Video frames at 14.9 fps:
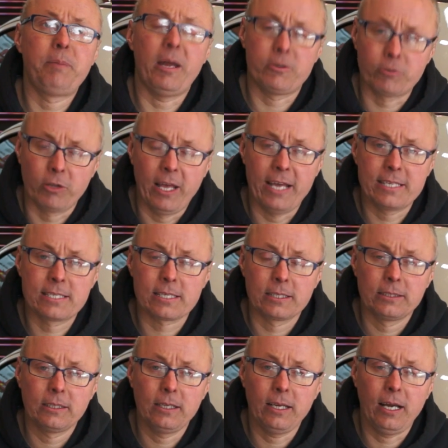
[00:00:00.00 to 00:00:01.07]
petrol heads
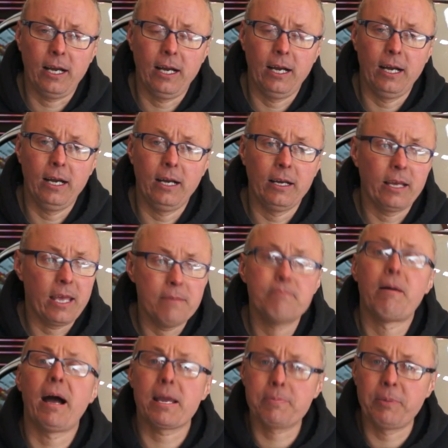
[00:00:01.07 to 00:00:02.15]
are, in
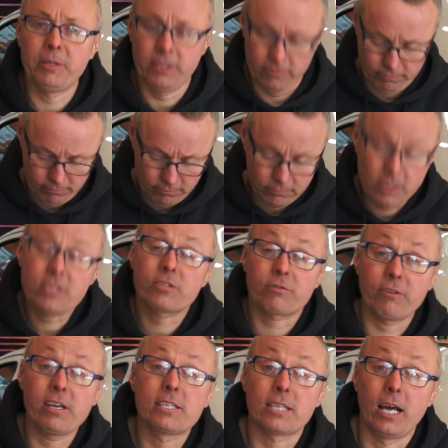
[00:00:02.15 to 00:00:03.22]
my opinion, there's
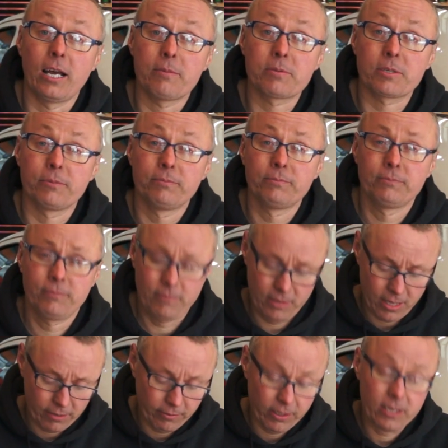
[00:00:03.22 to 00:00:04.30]
3 types.
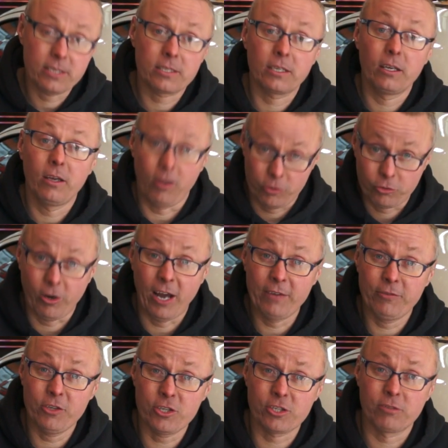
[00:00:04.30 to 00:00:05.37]
There is
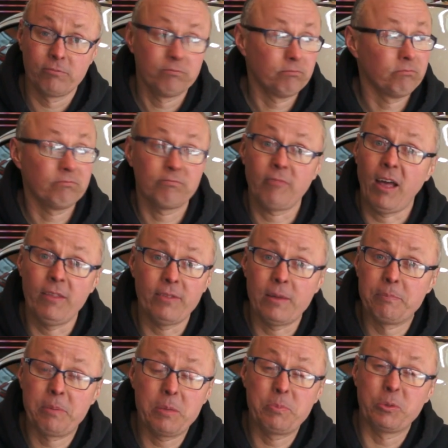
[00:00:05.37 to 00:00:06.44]
drivers, and then
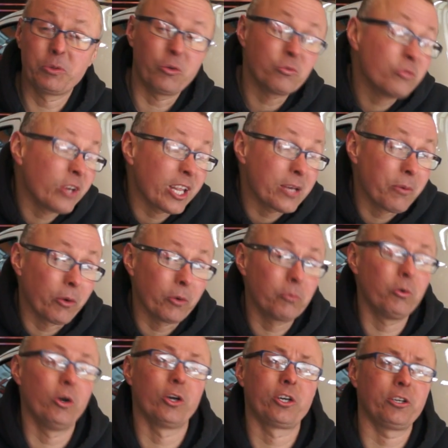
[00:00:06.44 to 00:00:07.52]
people don't really want to
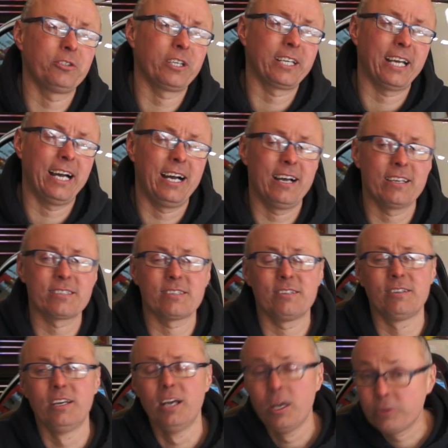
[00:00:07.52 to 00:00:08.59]
work on the cars and
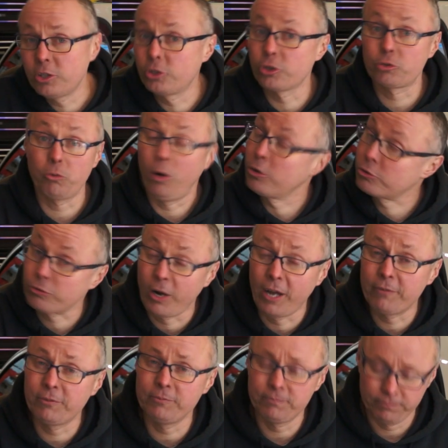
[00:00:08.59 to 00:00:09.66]
they just want to
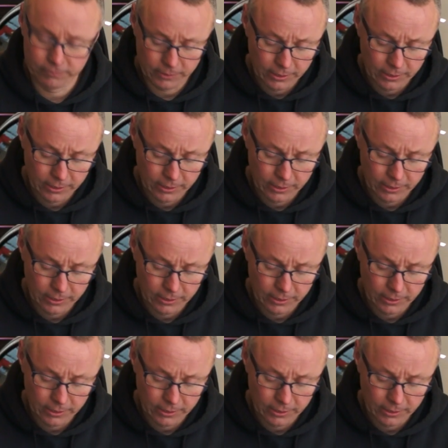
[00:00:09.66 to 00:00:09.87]
drive them.